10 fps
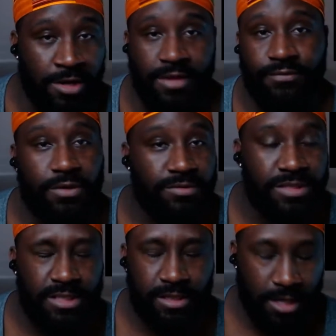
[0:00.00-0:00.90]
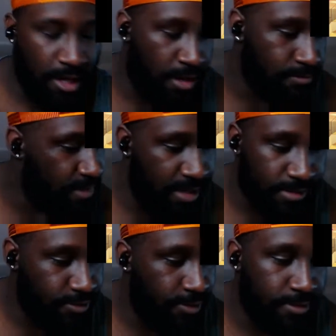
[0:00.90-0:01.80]
difficulty, oh man,
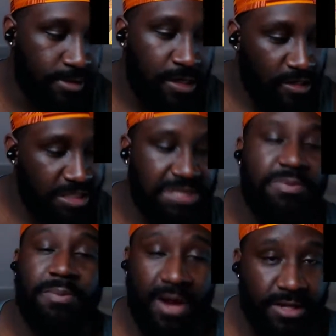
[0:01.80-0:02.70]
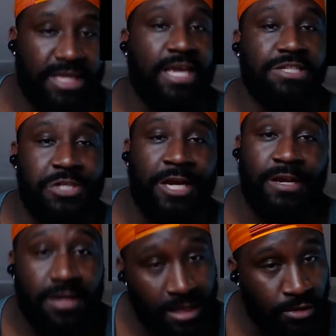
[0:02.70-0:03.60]
you're just prepared to get
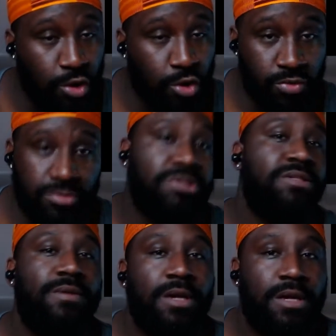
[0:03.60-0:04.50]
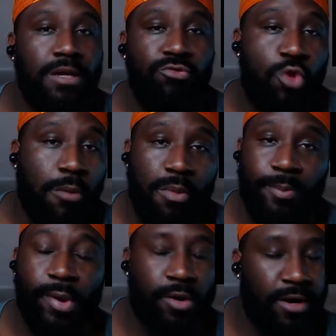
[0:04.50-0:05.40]
cheated and lose. Normal
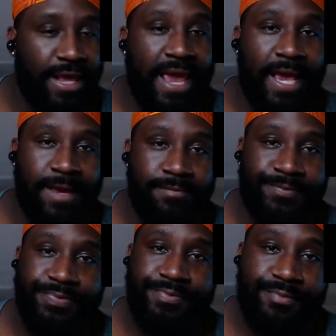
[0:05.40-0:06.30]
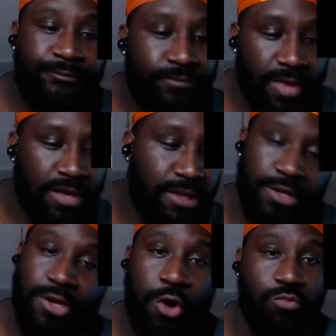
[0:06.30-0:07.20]
board game, you
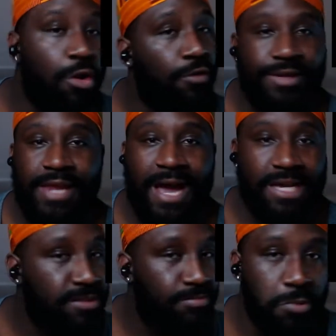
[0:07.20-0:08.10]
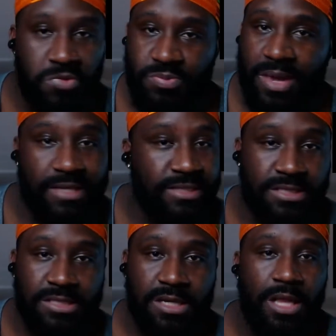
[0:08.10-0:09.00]
know, roll the dice, move
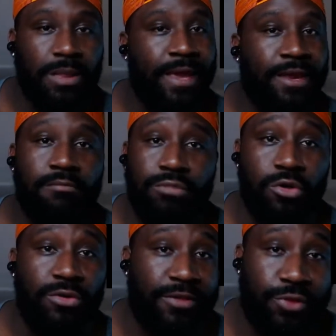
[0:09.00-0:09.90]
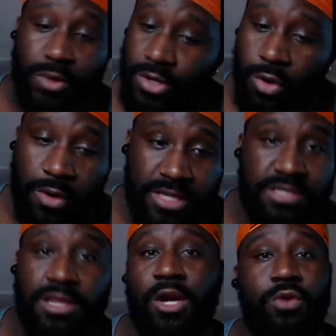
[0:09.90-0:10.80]
spaces, land on blue, get 3 coins,
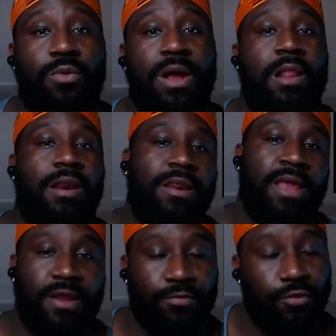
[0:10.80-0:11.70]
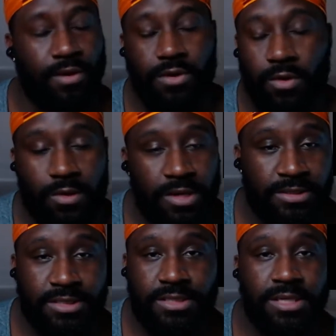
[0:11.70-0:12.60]
land on red, negative 3 coins,